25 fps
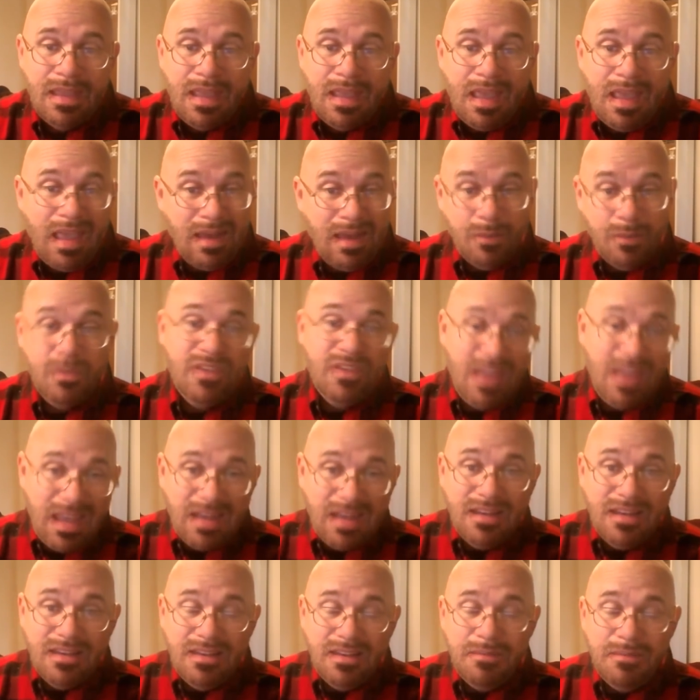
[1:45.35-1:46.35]
and it was
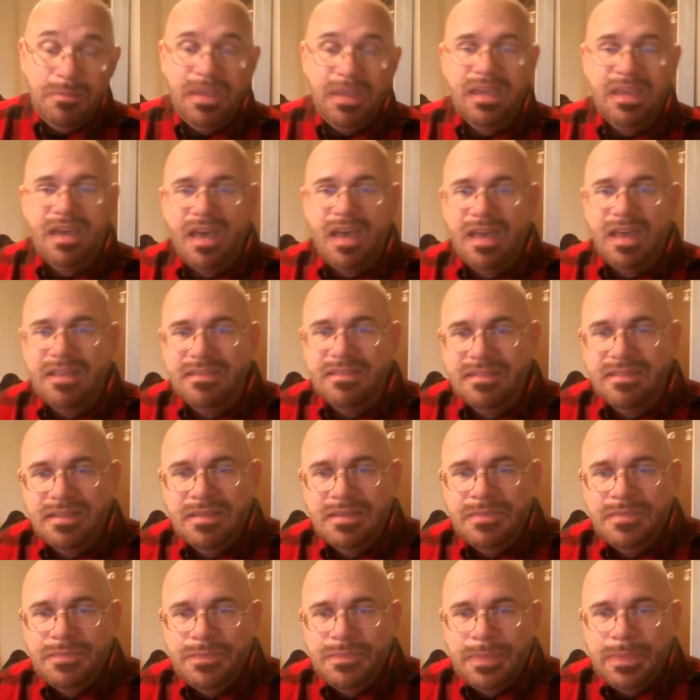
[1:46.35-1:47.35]
hidden because
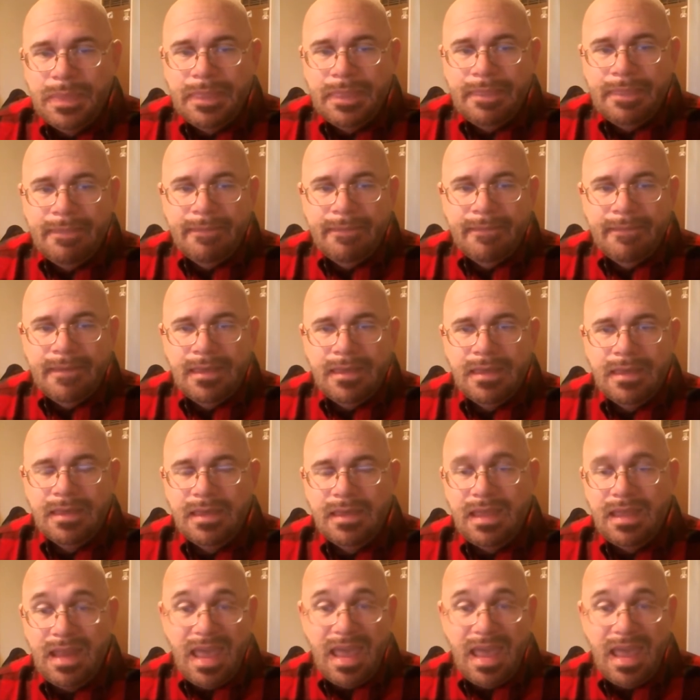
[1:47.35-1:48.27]
it